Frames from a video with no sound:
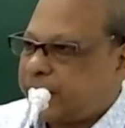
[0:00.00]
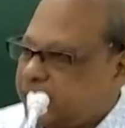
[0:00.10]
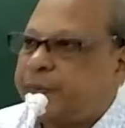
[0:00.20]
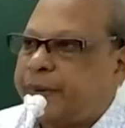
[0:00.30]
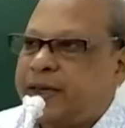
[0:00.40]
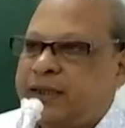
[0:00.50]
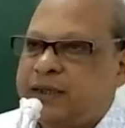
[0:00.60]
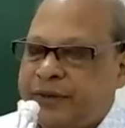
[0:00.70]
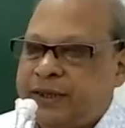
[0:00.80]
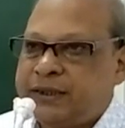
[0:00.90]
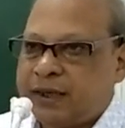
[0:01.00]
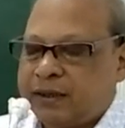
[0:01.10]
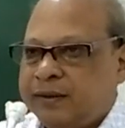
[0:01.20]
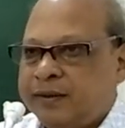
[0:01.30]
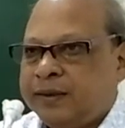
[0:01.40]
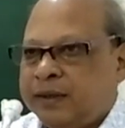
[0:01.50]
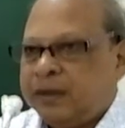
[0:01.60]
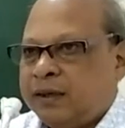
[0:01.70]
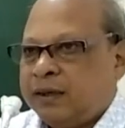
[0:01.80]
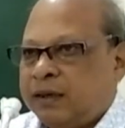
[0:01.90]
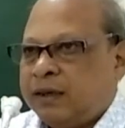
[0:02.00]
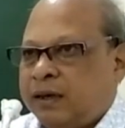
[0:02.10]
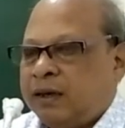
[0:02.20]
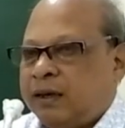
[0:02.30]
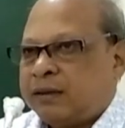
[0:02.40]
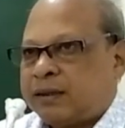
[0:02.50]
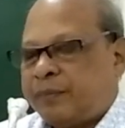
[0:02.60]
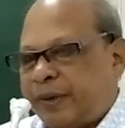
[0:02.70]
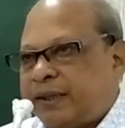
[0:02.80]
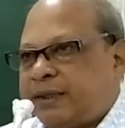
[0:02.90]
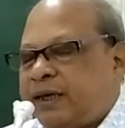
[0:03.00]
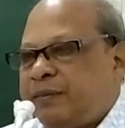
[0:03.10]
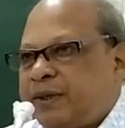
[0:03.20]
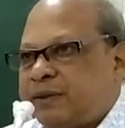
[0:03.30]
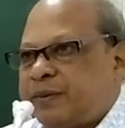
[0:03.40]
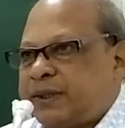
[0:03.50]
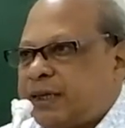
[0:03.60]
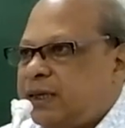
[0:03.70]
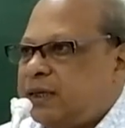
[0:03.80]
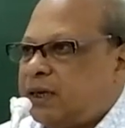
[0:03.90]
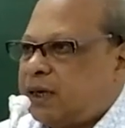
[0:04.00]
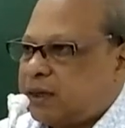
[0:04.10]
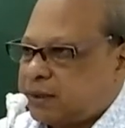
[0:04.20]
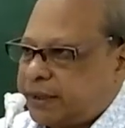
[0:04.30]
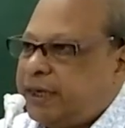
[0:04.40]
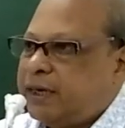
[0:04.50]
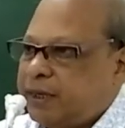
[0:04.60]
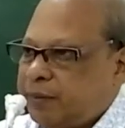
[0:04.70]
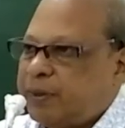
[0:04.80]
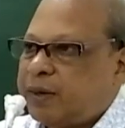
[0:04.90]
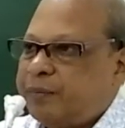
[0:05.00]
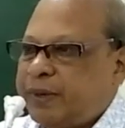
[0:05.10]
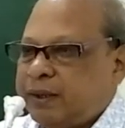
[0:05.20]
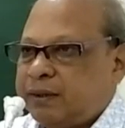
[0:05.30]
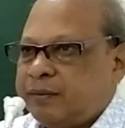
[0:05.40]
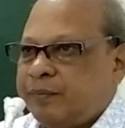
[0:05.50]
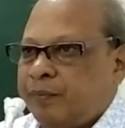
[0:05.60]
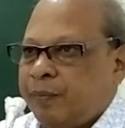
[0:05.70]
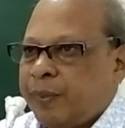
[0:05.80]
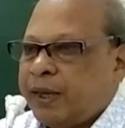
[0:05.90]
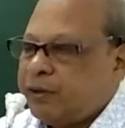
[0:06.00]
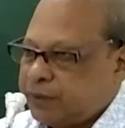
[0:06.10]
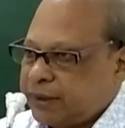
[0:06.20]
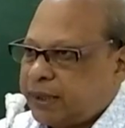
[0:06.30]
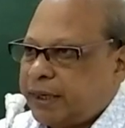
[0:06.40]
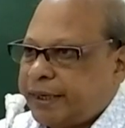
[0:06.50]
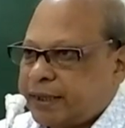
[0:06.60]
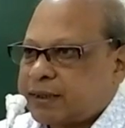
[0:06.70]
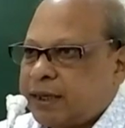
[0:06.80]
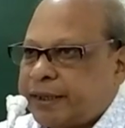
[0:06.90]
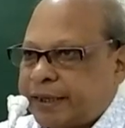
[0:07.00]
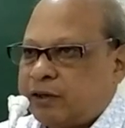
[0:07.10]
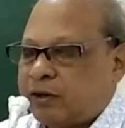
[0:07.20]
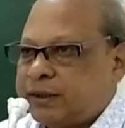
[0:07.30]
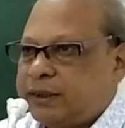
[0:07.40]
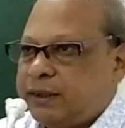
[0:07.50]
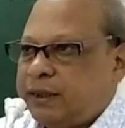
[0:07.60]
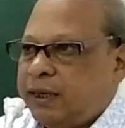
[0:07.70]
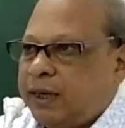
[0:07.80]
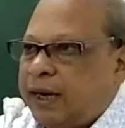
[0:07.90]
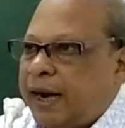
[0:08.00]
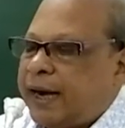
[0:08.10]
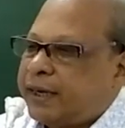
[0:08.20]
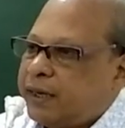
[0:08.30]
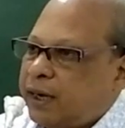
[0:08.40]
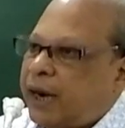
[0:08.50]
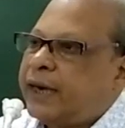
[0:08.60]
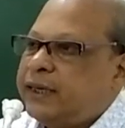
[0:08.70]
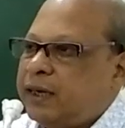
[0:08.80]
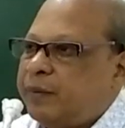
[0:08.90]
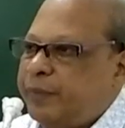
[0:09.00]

participate in this venture. The main theme is basically the skill development using the latest technology and idea